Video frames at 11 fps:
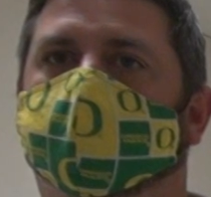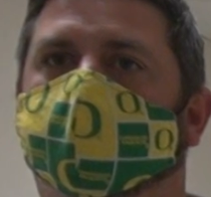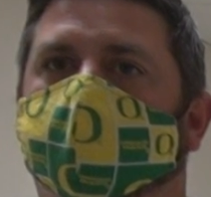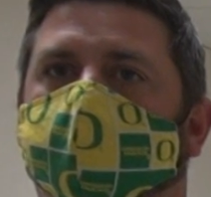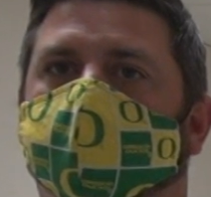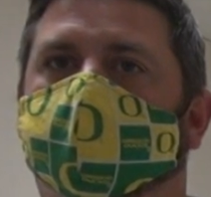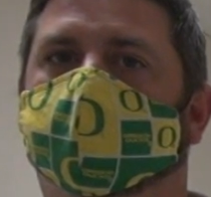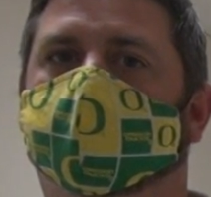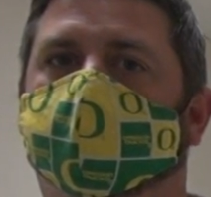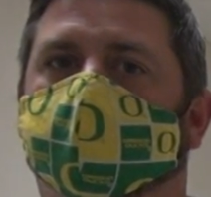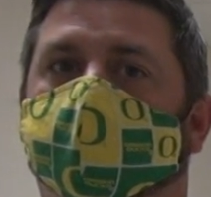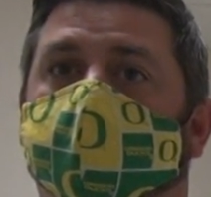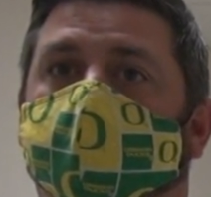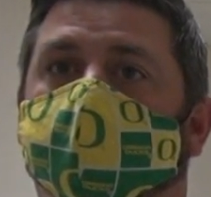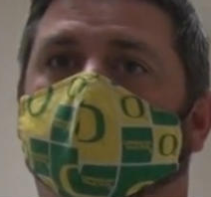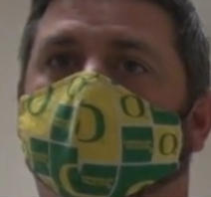I pretty much know what
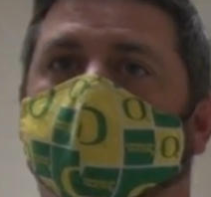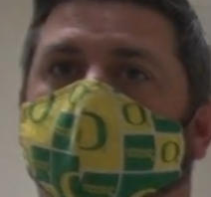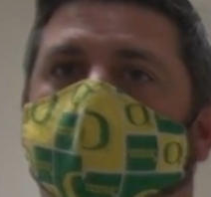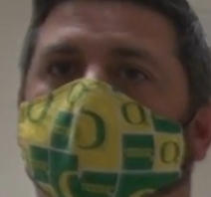I'm doing.